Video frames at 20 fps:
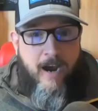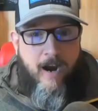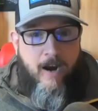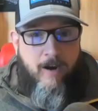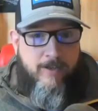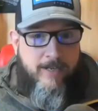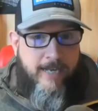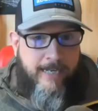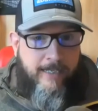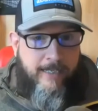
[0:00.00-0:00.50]
our
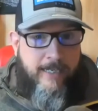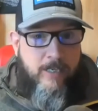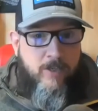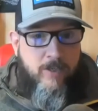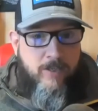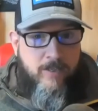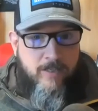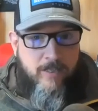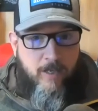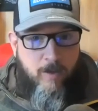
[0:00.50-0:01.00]

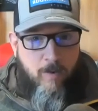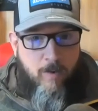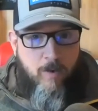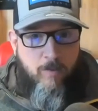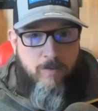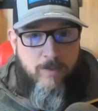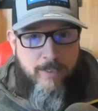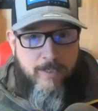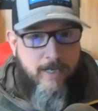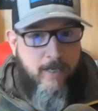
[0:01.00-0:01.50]
technicians to go
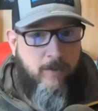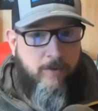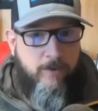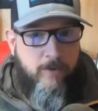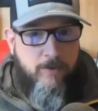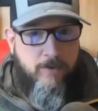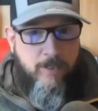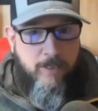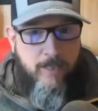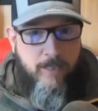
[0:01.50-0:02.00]
out and sell
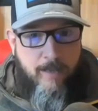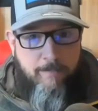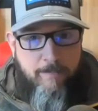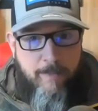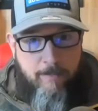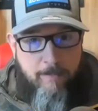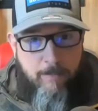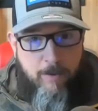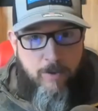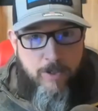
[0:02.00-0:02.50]
those club
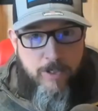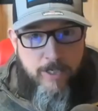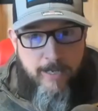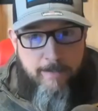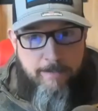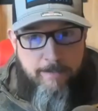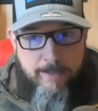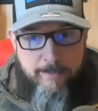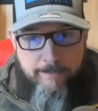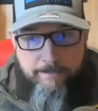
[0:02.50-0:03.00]

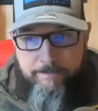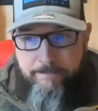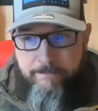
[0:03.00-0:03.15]
memberships,